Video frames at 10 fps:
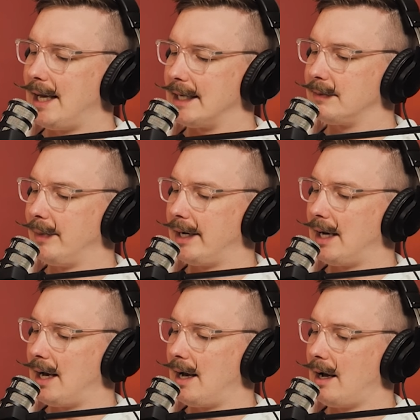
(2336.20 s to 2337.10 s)
Yes. But
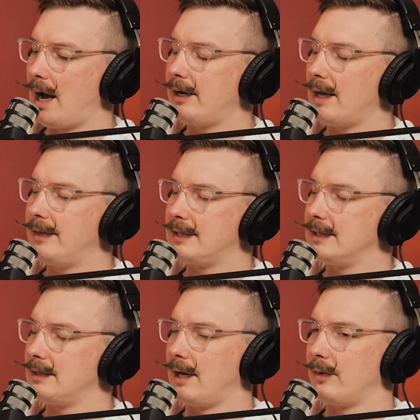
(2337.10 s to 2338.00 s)
this
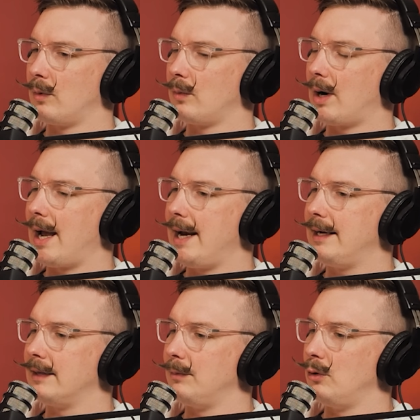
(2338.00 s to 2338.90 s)
is another one where I
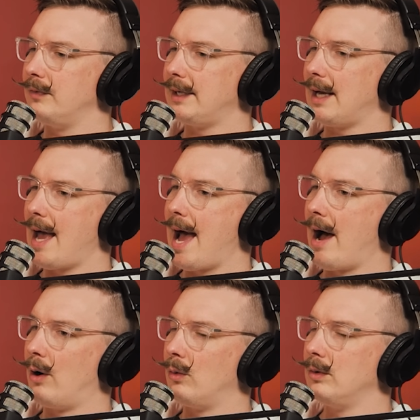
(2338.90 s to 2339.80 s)
hate in the movie
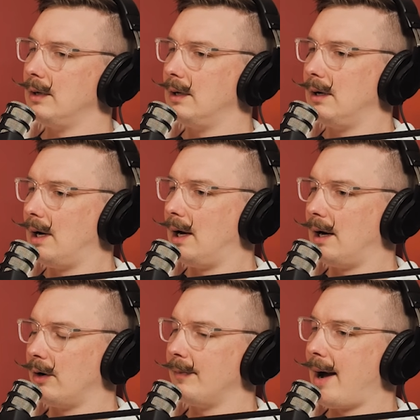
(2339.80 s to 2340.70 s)
how
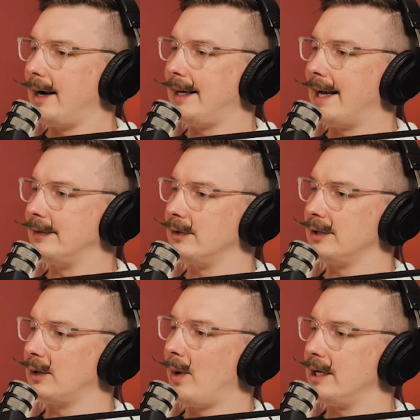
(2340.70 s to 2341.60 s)
Hermione answers
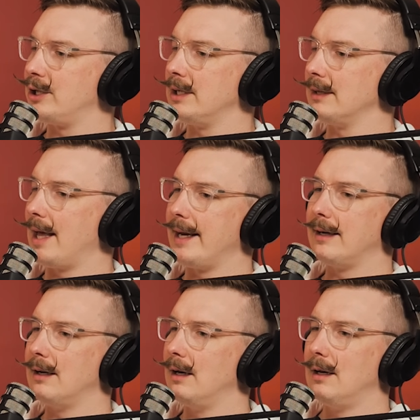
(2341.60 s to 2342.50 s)
the question like